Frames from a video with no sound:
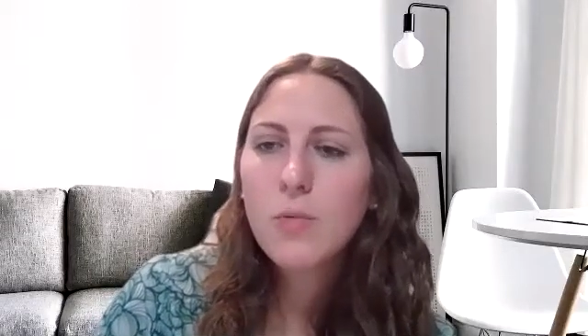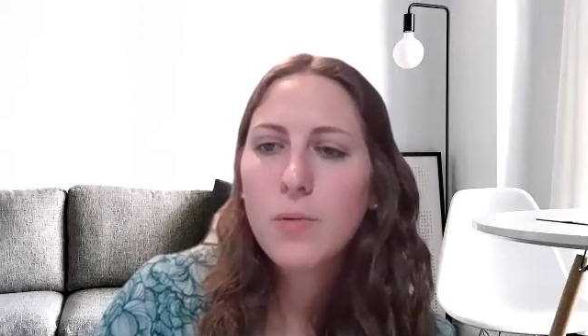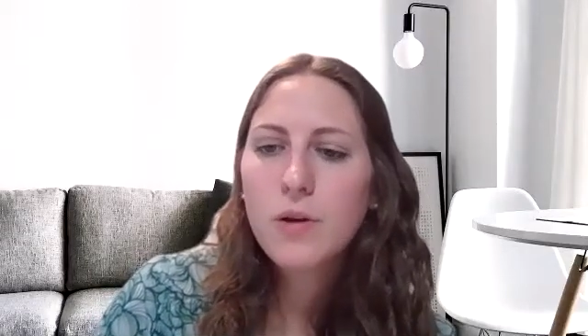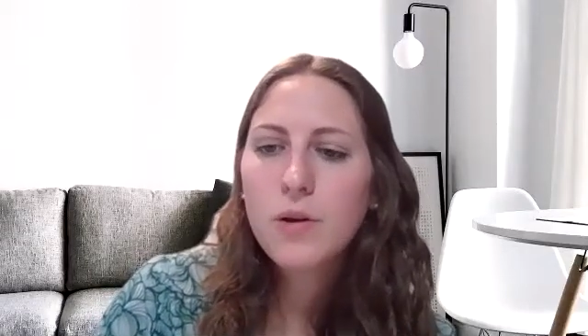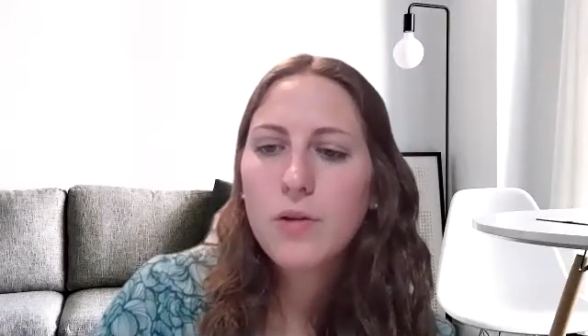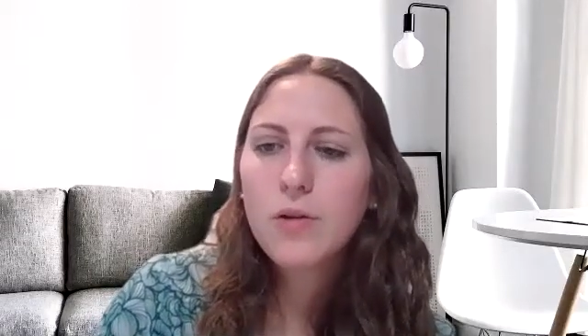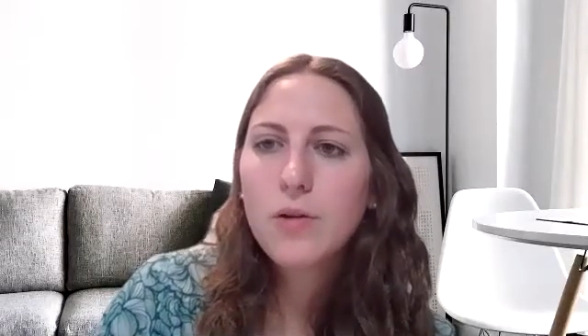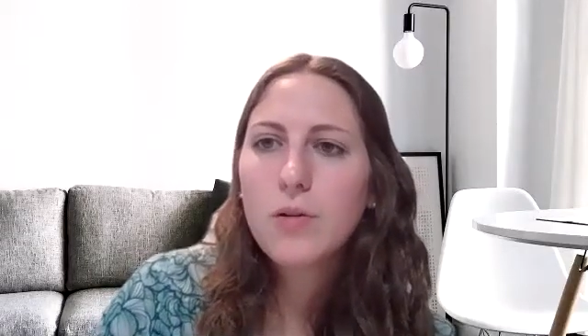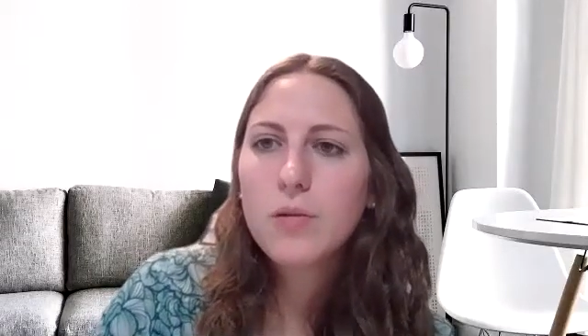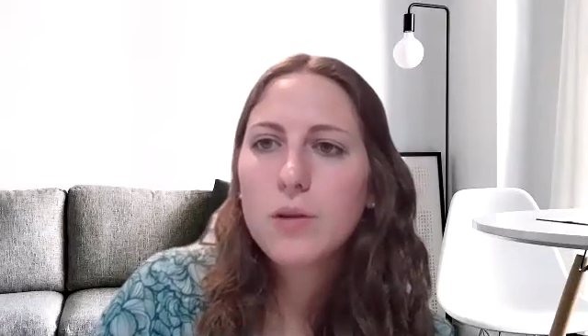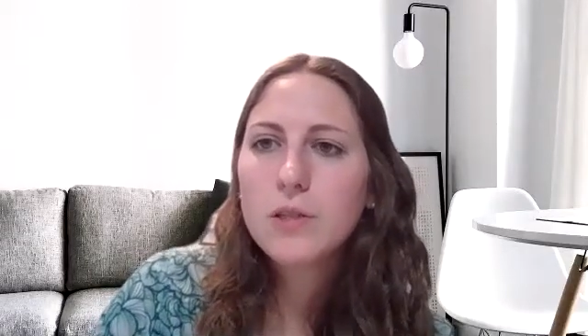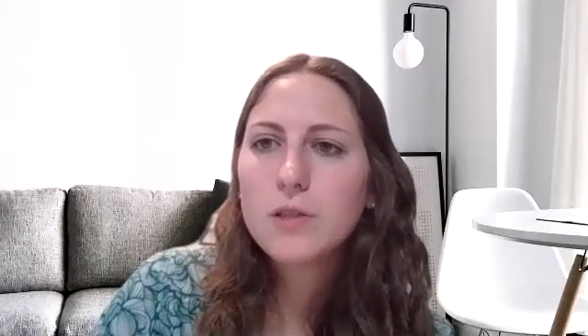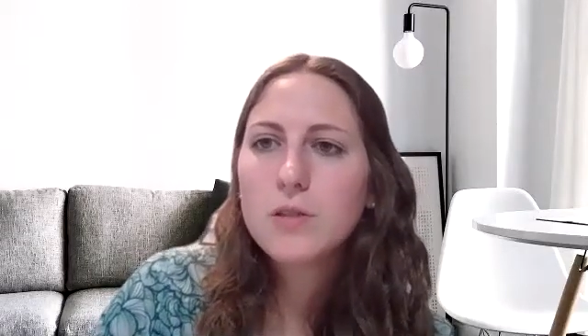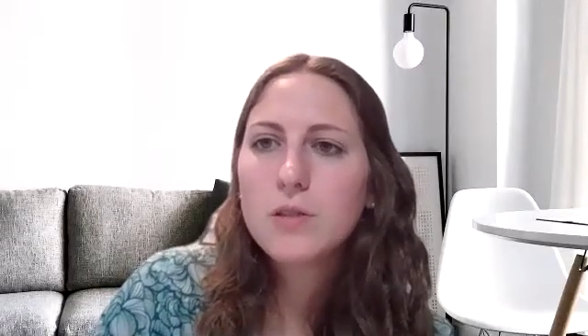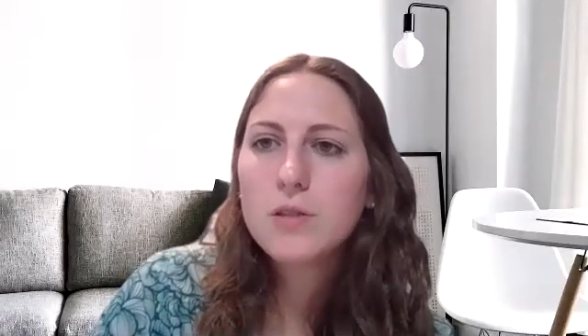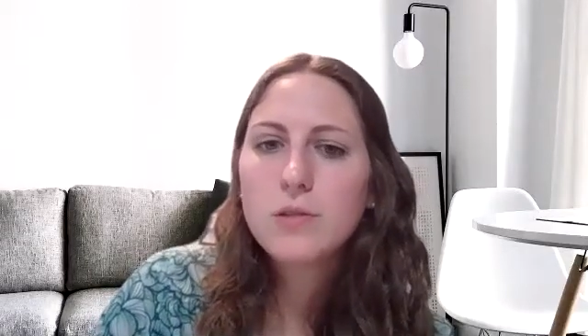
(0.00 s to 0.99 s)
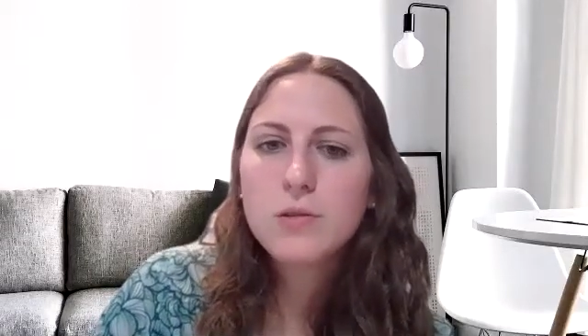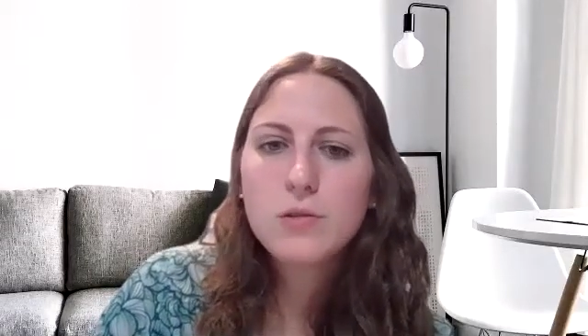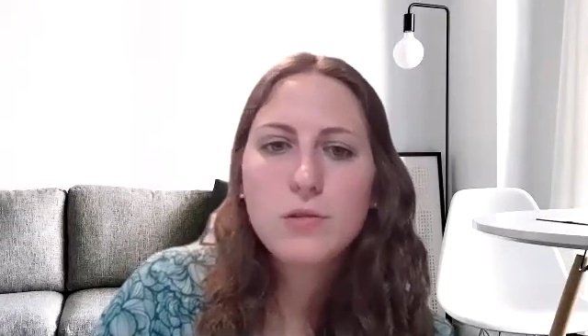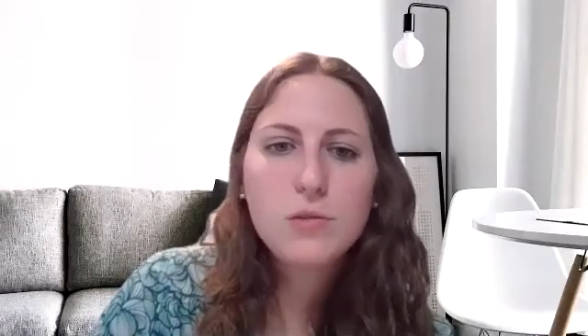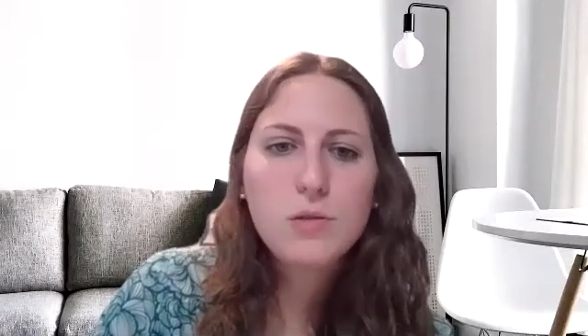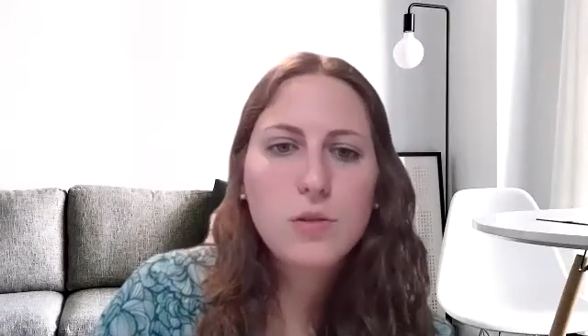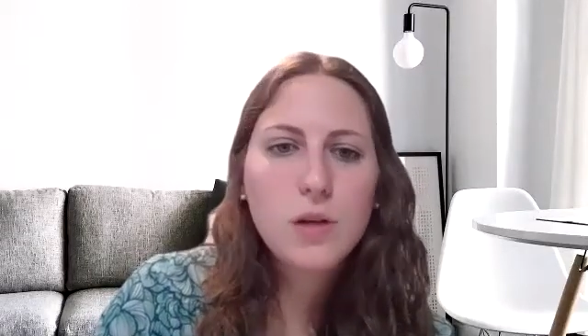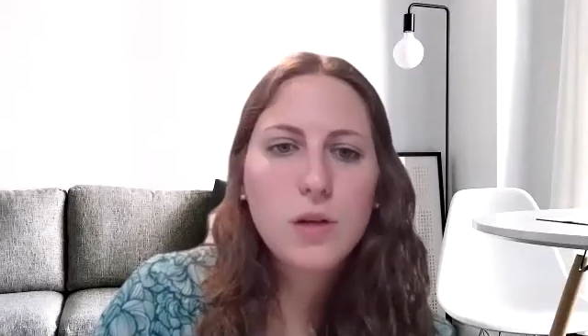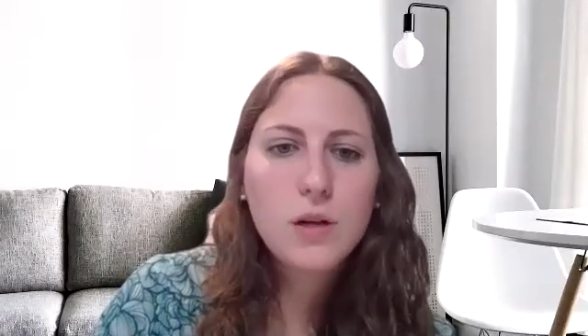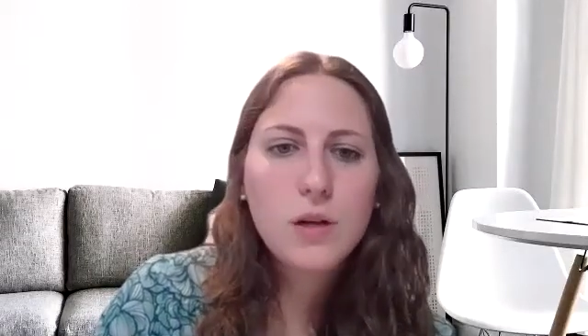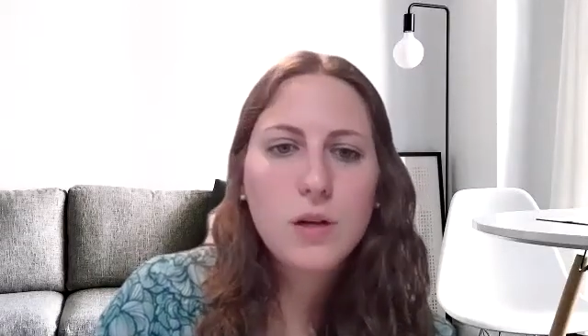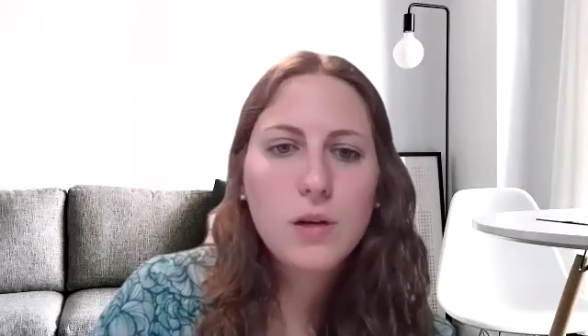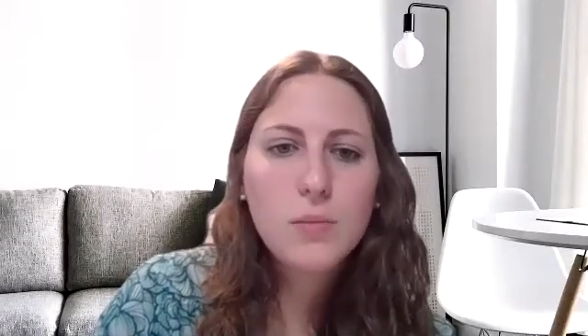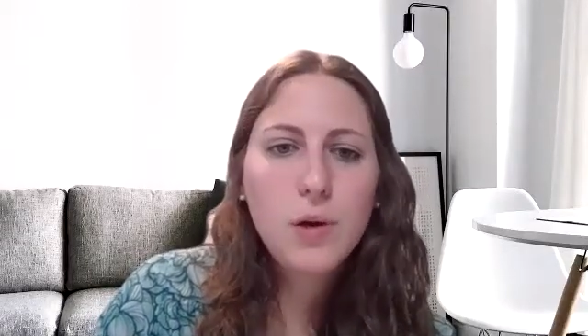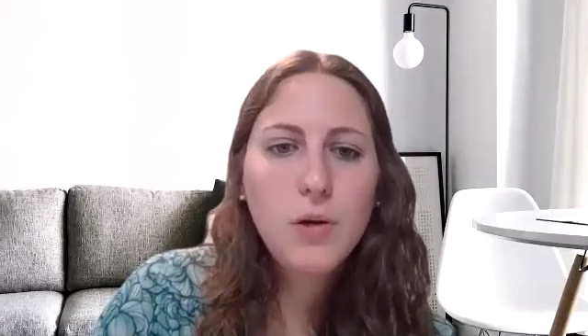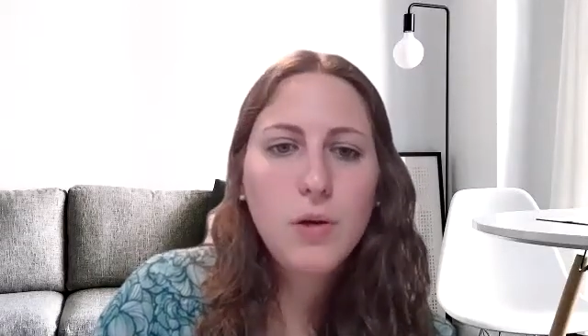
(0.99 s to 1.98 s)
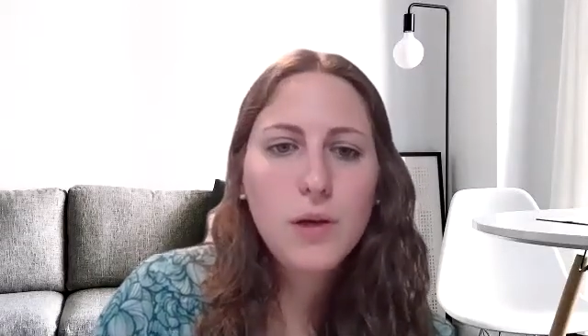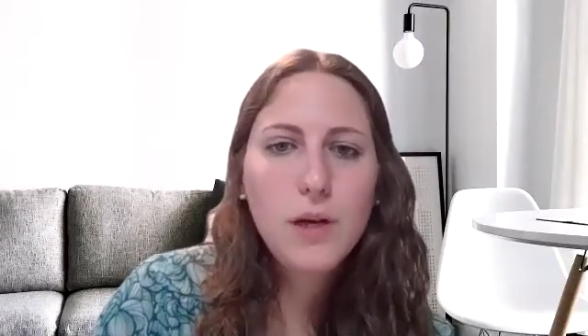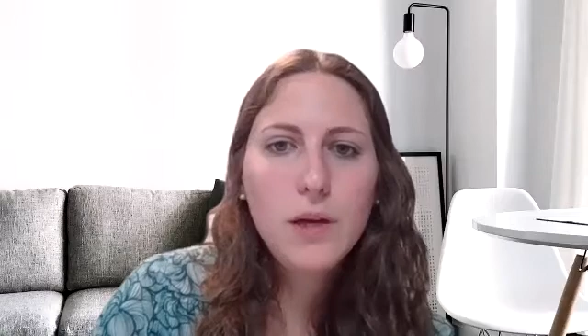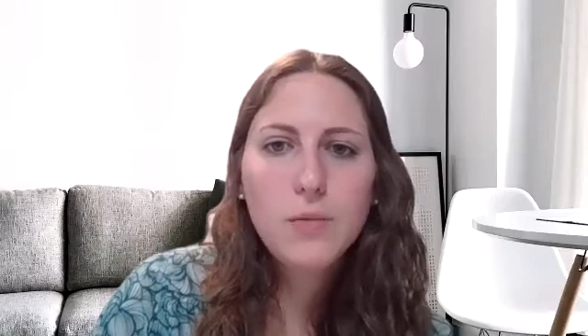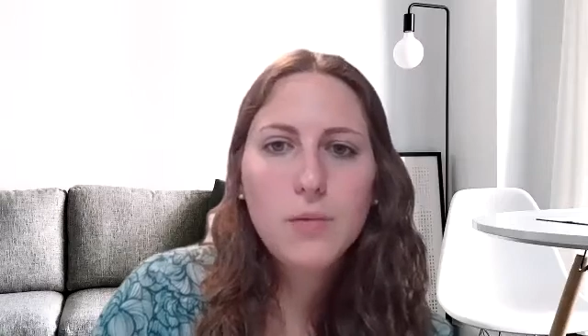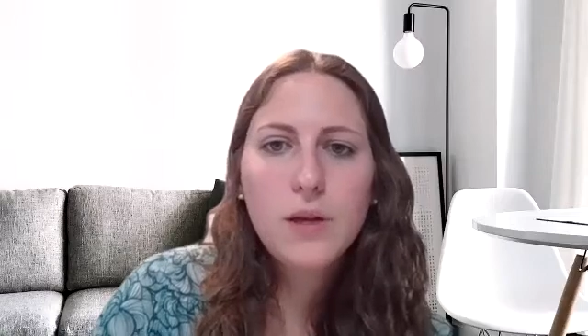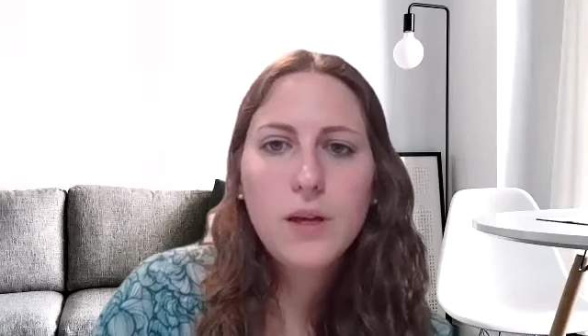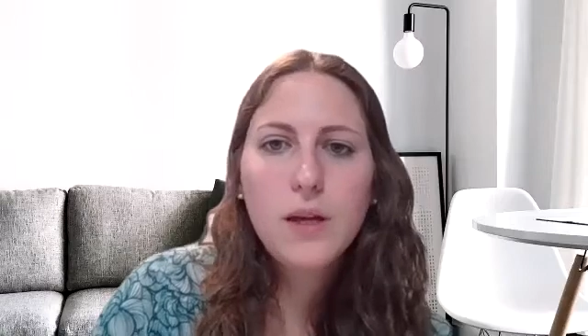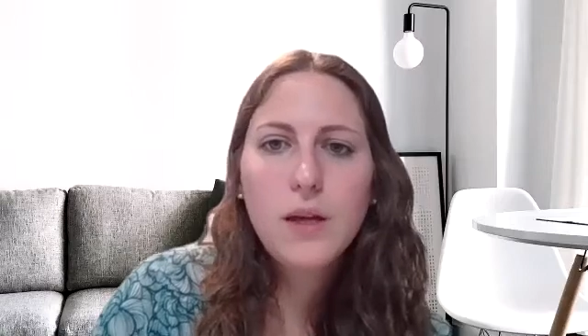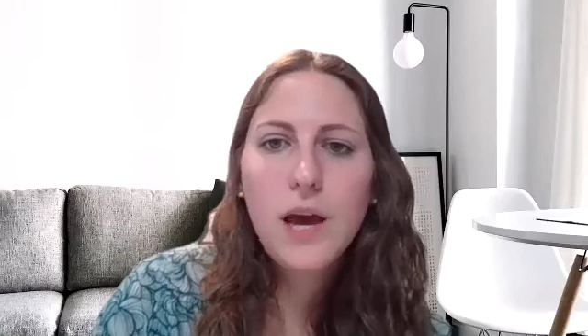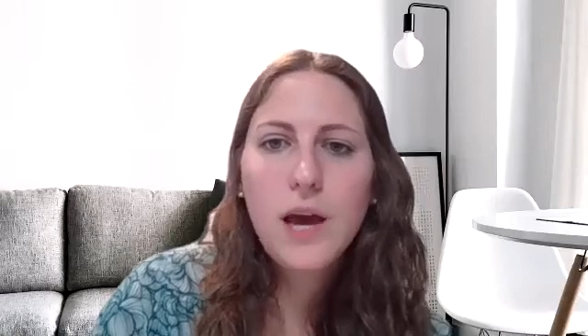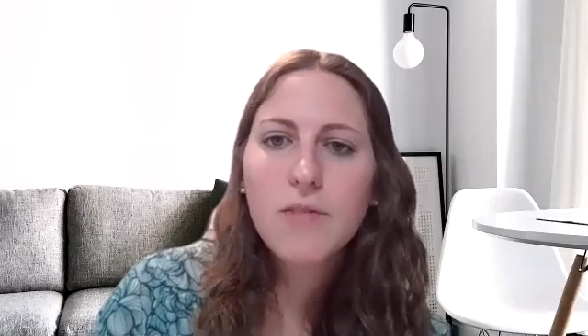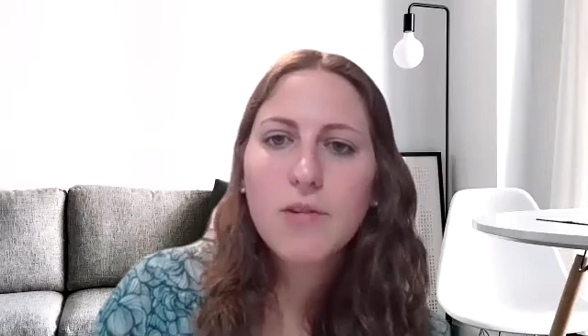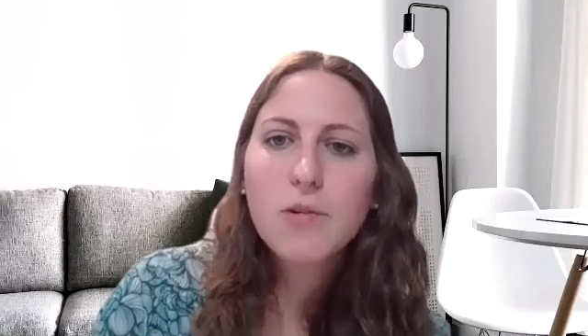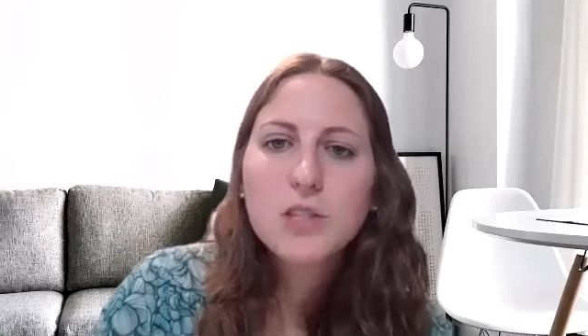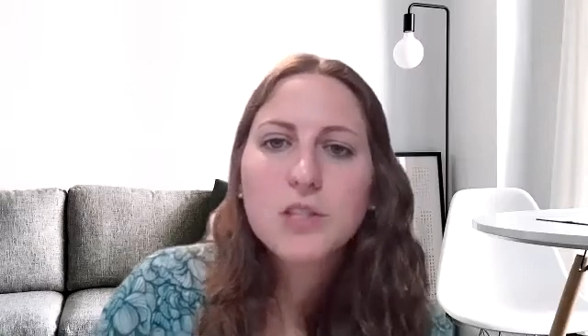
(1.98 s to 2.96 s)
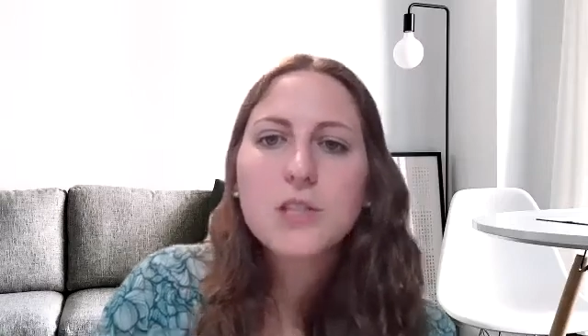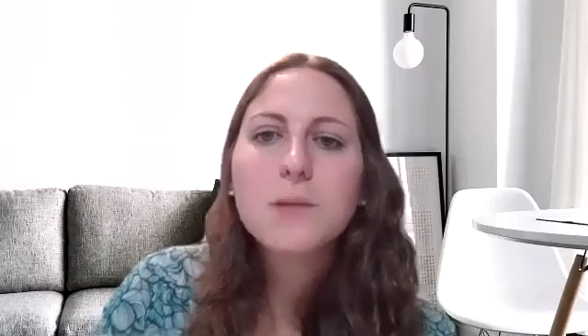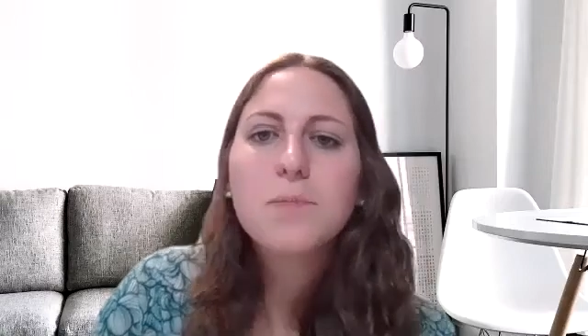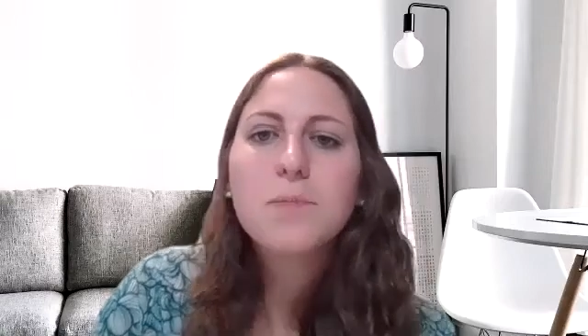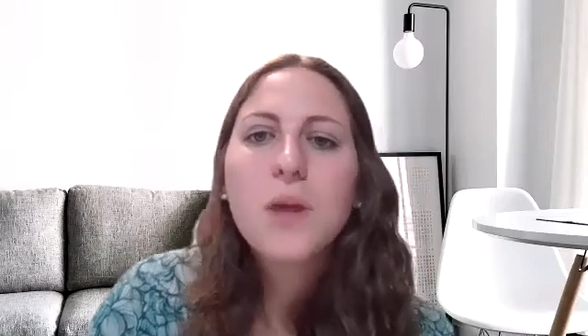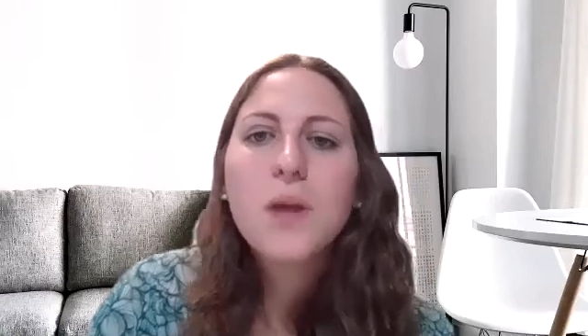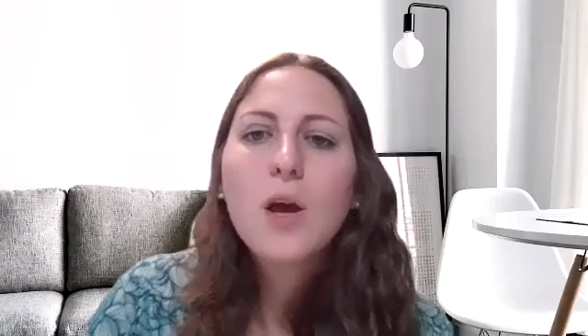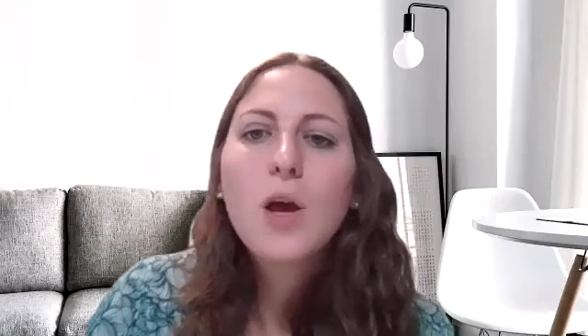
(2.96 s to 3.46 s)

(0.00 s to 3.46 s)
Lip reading: we are going to, oh yeah, we have a question.